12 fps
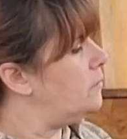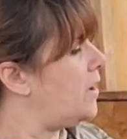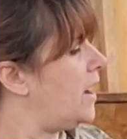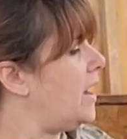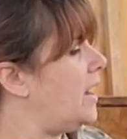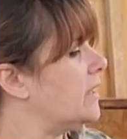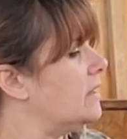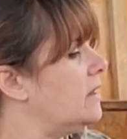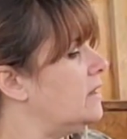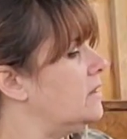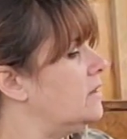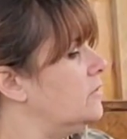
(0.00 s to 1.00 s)
bag
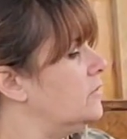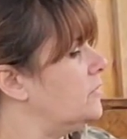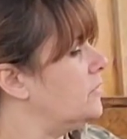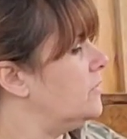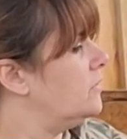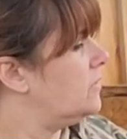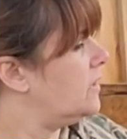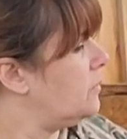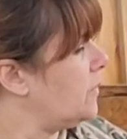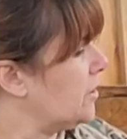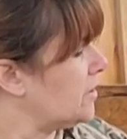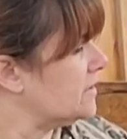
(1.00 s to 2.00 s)
of the
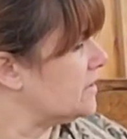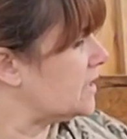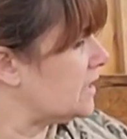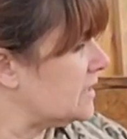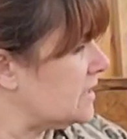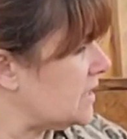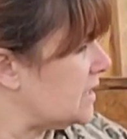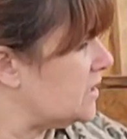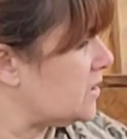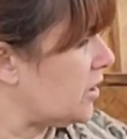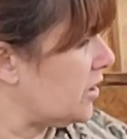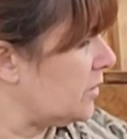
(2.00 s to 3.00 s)
American Seed
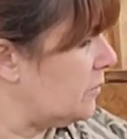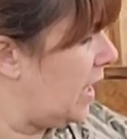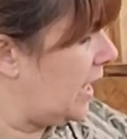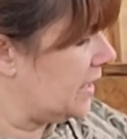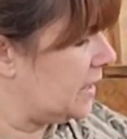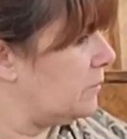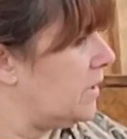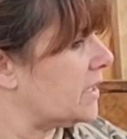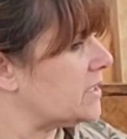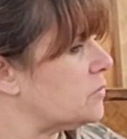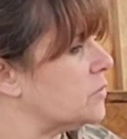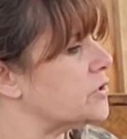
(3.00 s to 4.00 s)
starting potting
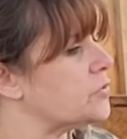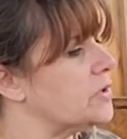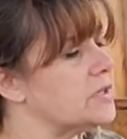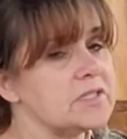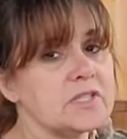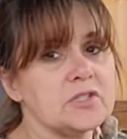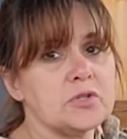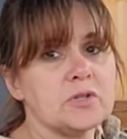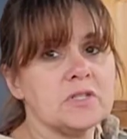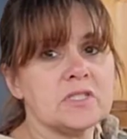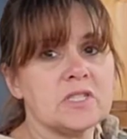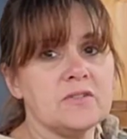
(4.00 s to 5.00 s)
mix, which was, as you
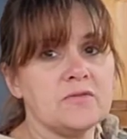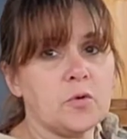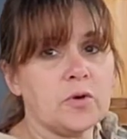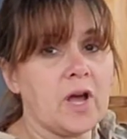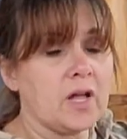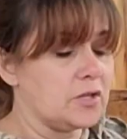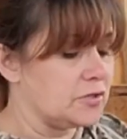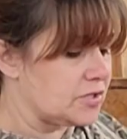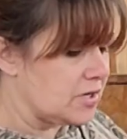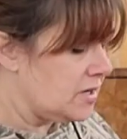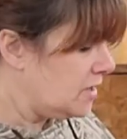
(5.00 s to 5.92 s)
can see, $4.